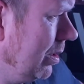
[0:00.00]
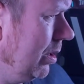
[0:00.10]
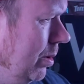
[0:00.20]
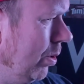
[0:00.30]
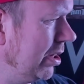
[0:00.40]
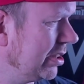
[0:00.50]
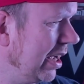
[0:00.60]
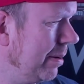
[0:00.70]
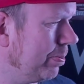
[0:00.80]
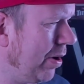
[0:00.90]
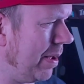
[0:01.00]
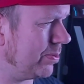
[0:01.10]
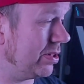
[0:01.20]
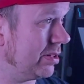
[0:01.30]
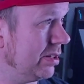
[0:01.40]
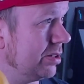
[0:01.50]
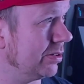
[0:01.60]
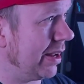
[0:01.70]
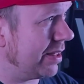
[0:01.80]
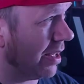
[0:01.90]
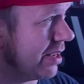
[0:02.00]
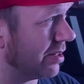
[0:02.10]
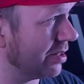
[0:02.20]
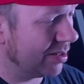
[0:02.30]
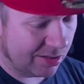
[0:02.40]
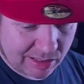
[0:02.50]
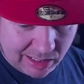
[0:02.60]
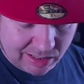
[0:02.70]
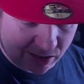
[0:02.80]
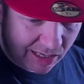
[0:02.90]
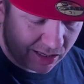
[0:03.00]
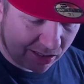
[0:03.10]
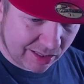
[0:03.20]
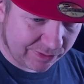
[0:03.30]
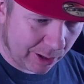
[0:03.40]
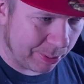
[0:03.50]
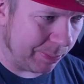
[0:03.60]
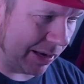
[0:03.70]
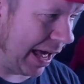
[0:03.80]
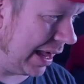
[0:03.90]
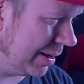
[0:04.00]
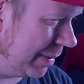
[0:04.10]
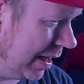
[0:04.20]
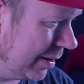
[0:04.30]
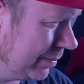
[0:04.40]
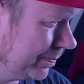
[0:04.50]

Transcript: What you're saying, Preps, is it's just like this. Like, it's like a floppy banana, mate.